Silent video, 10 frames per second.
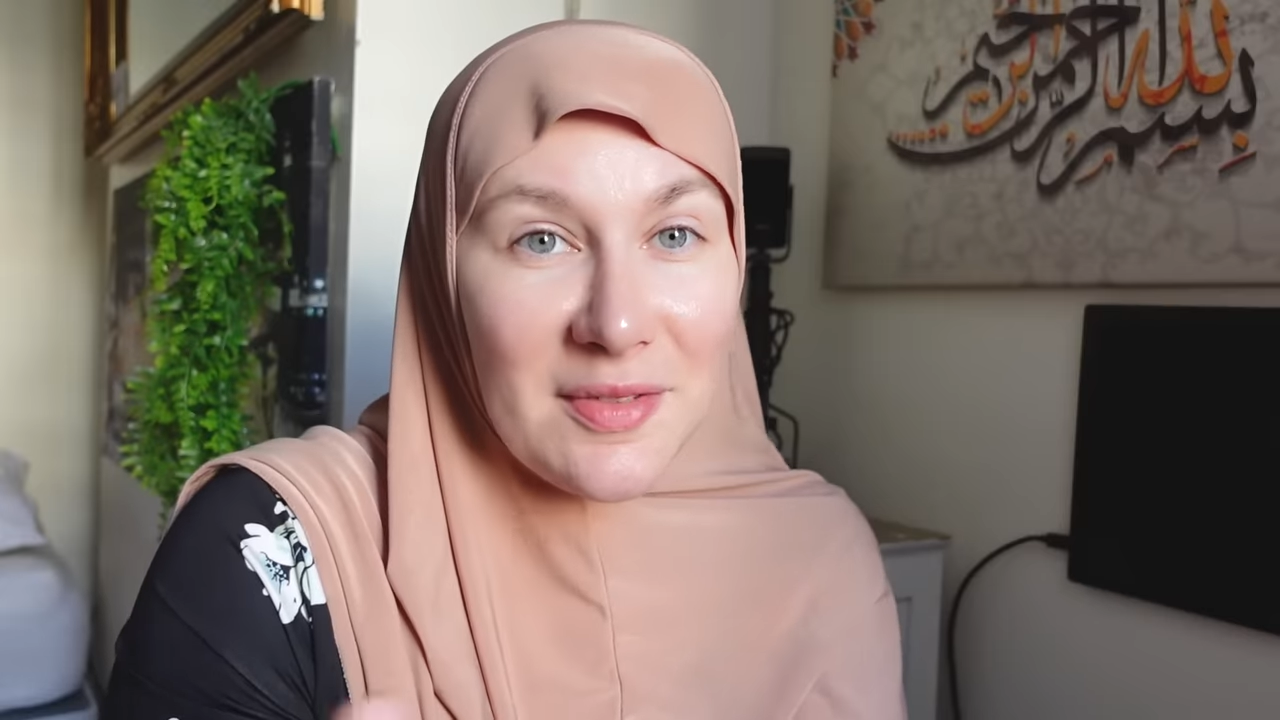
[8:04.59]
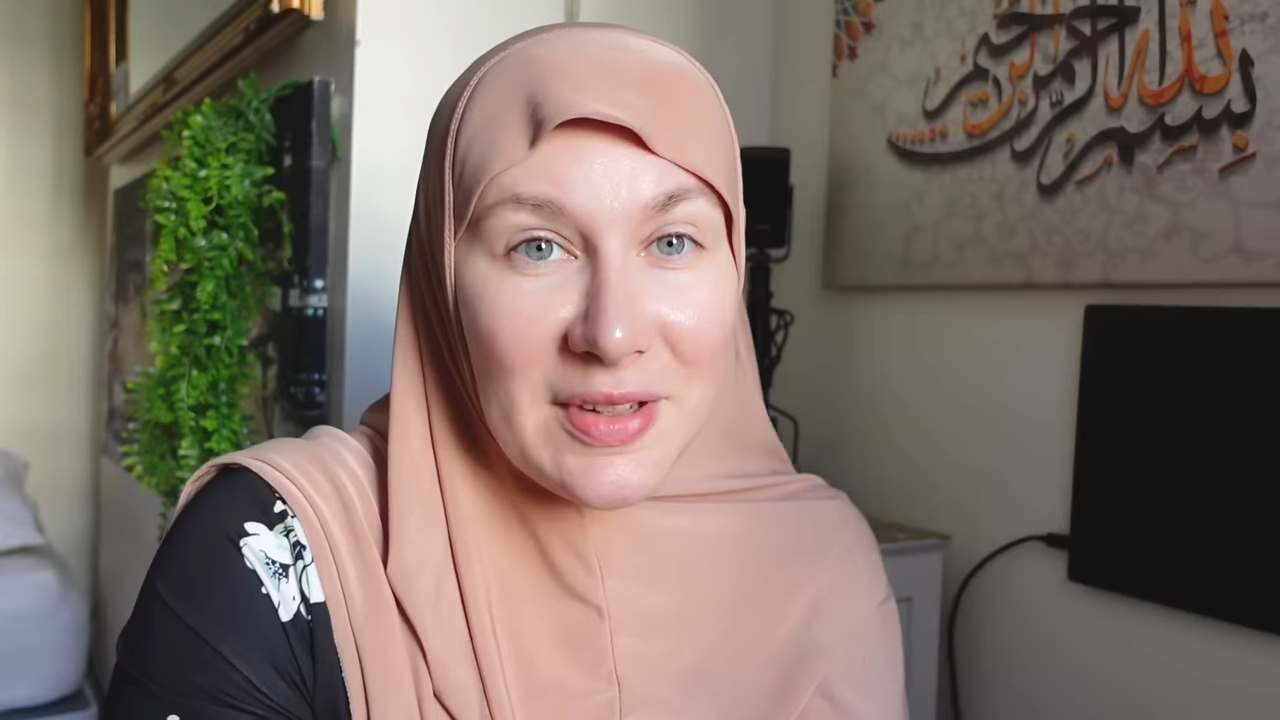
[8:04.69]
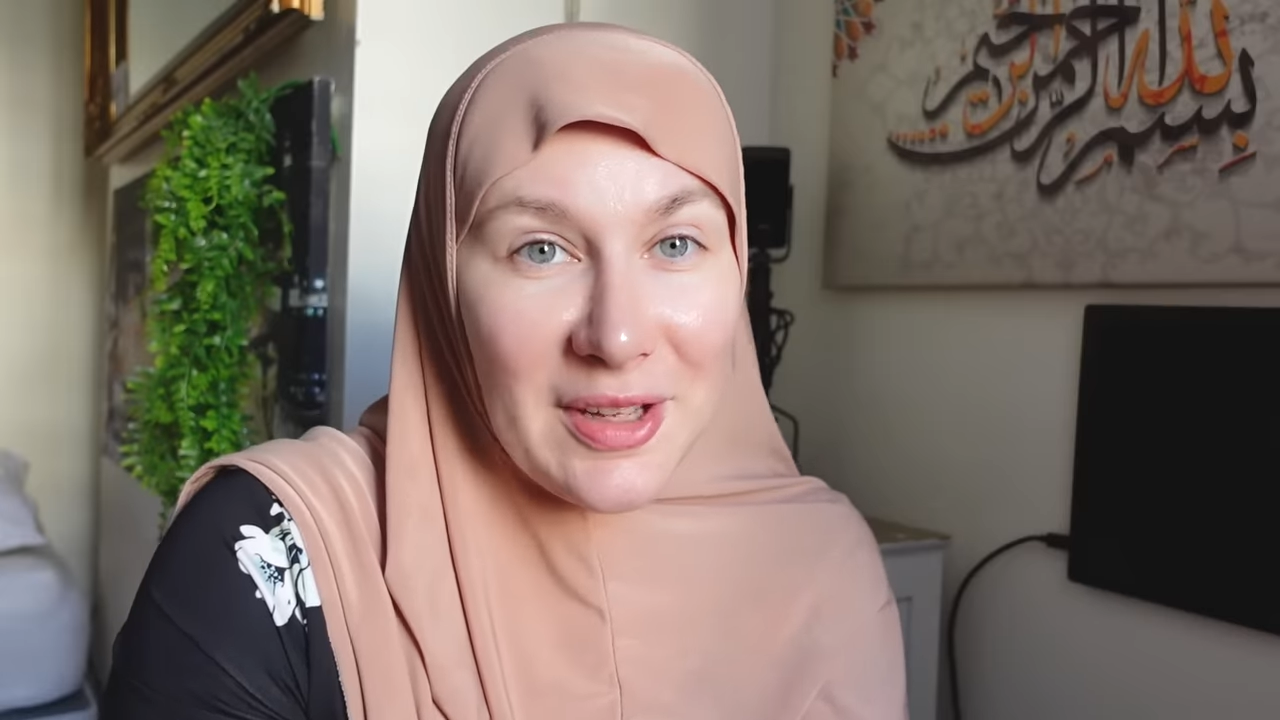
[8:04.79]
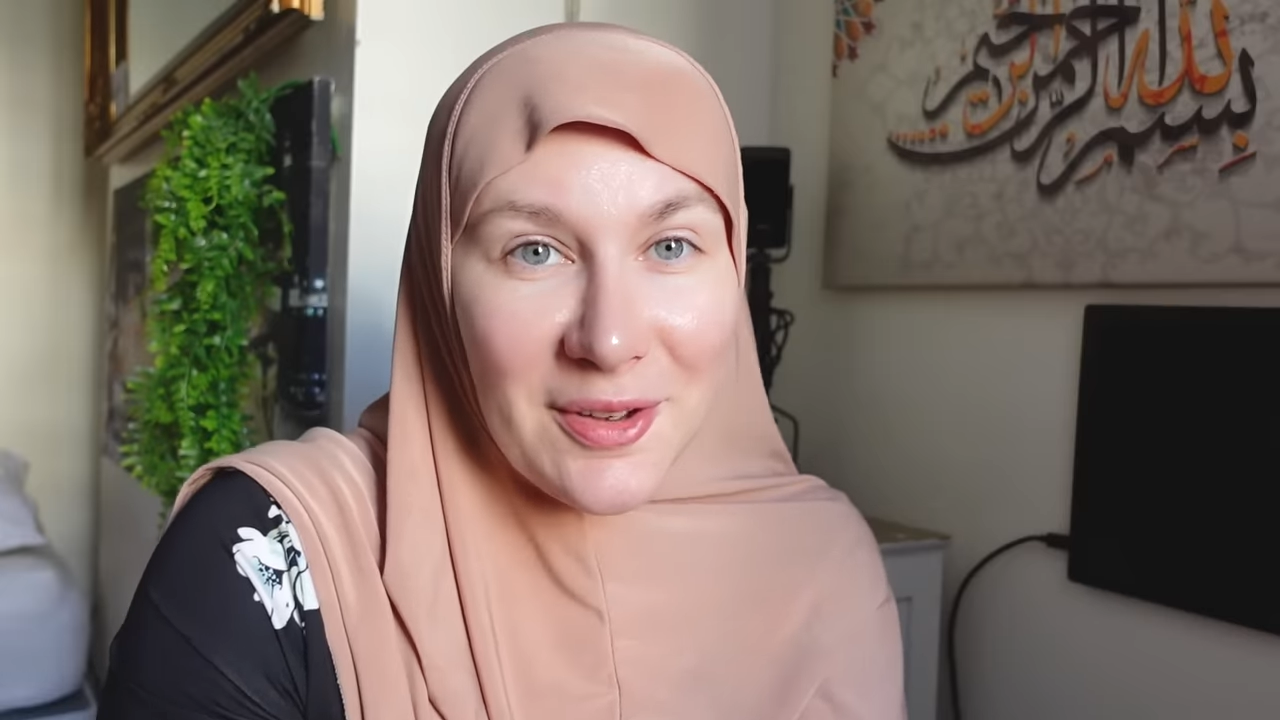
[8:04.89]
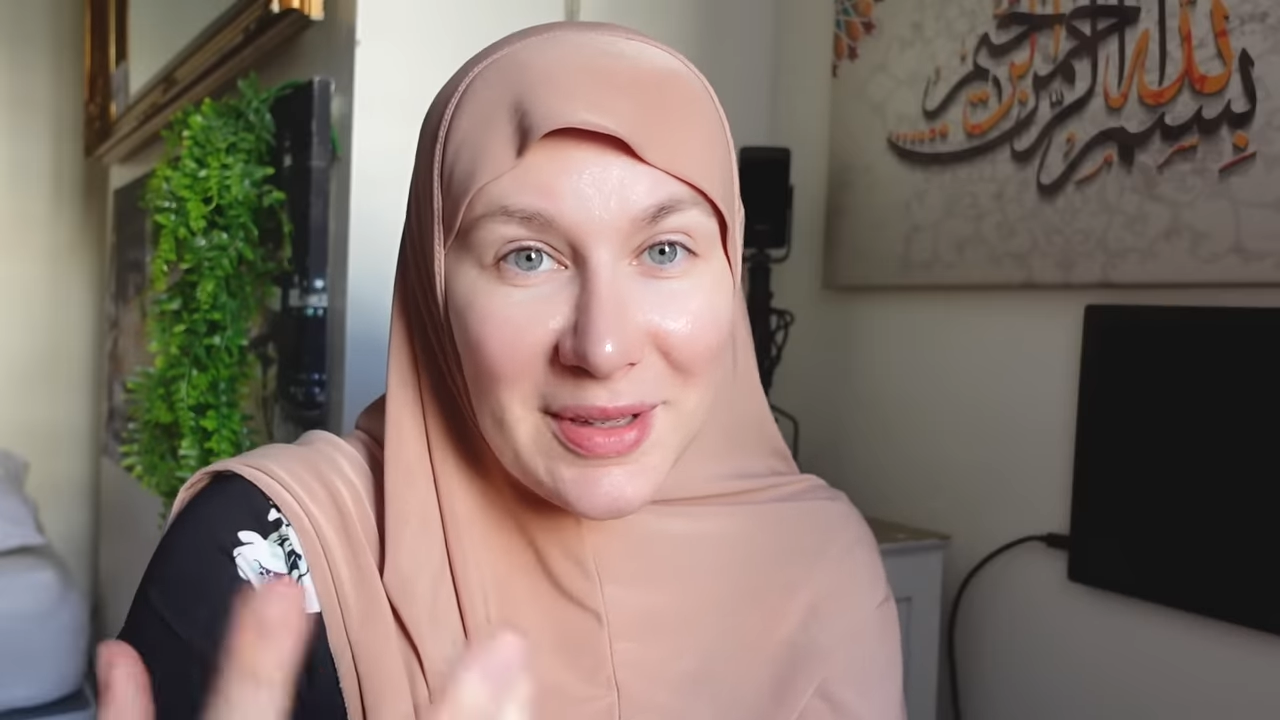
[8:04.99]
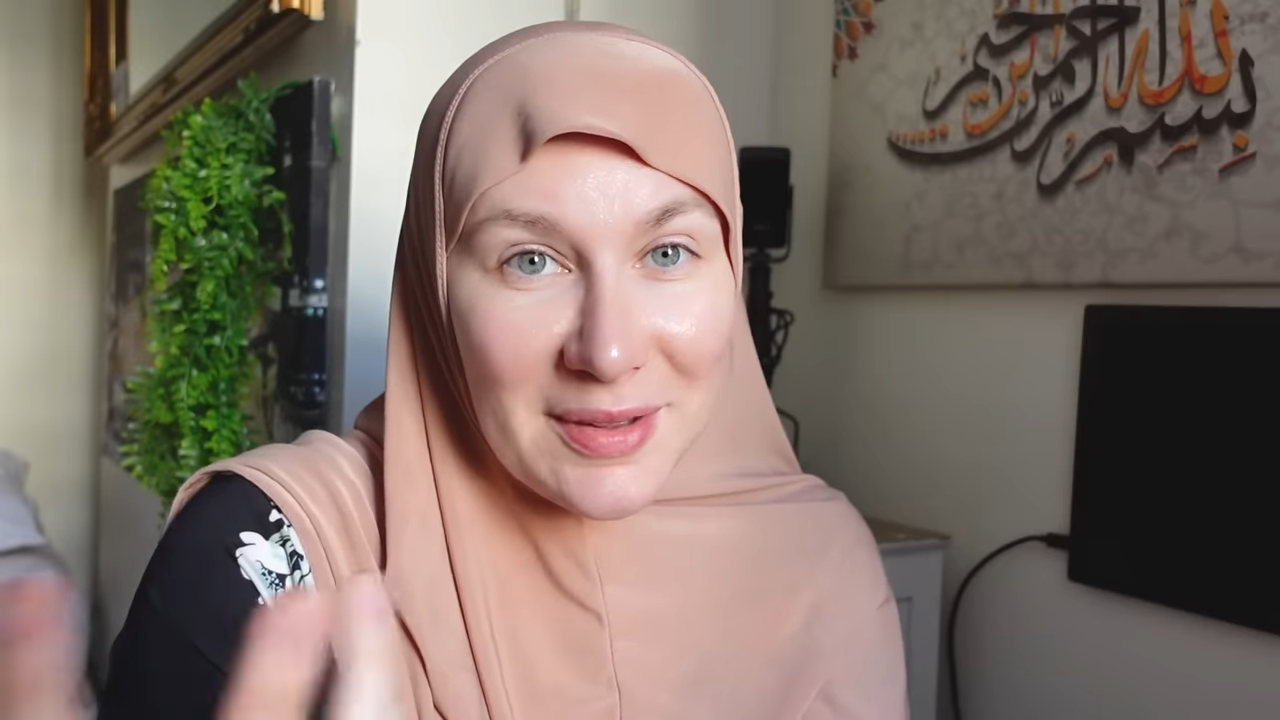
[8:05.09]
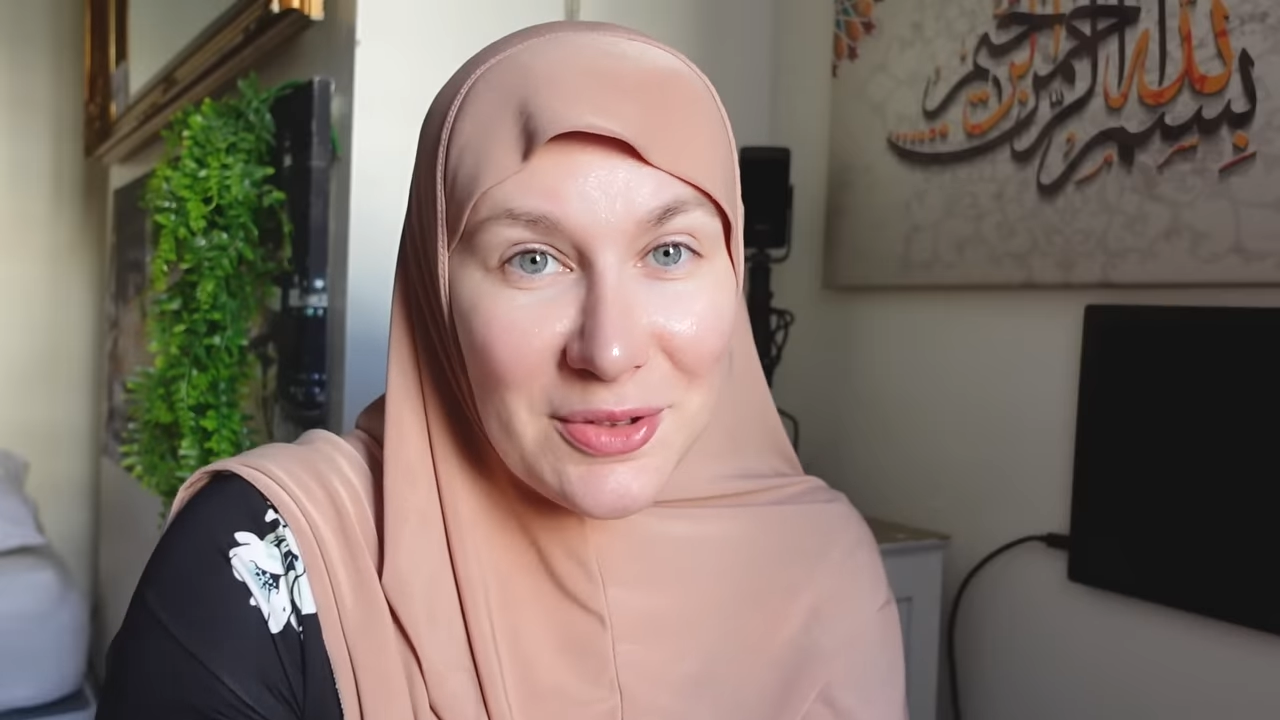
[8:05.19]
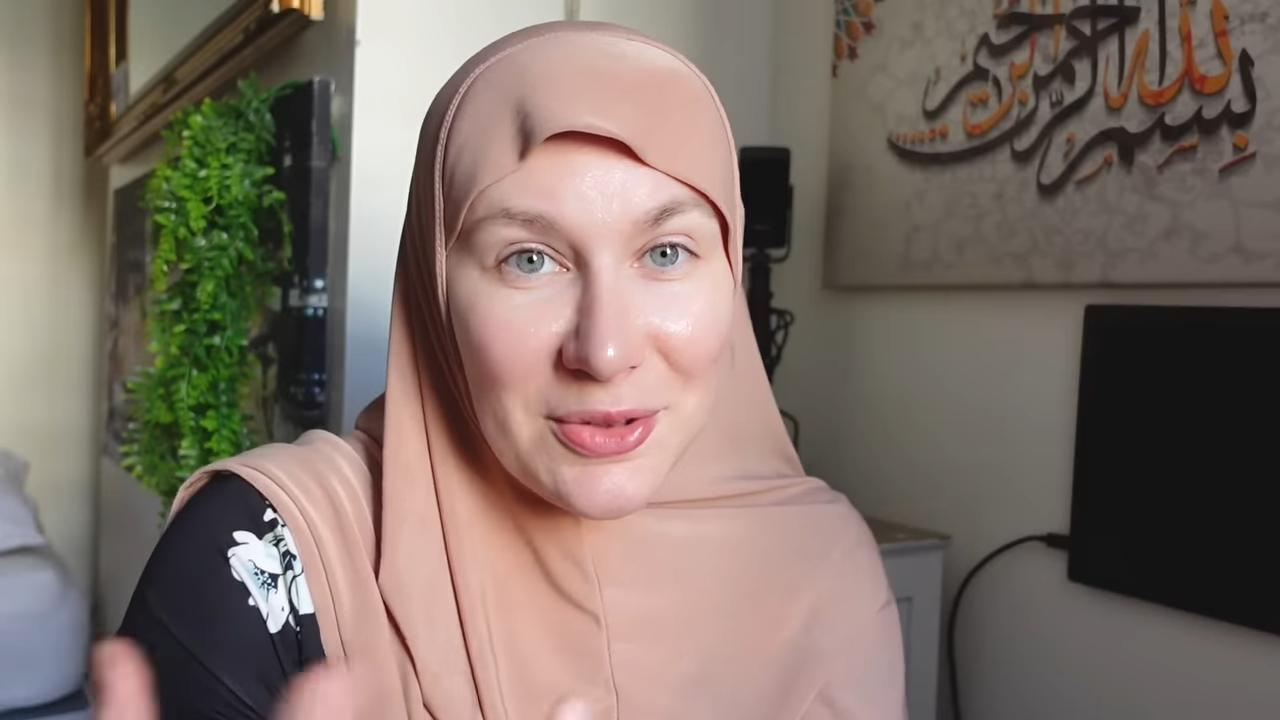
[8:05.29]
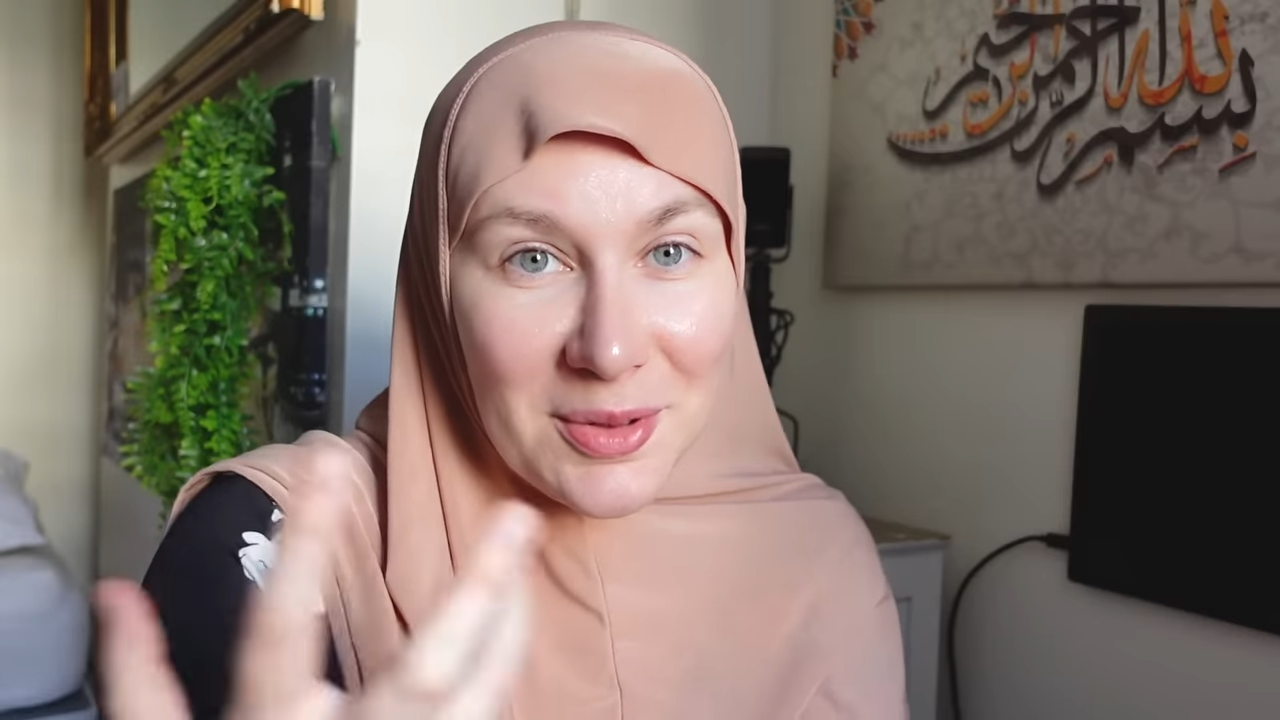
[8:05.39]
video gives you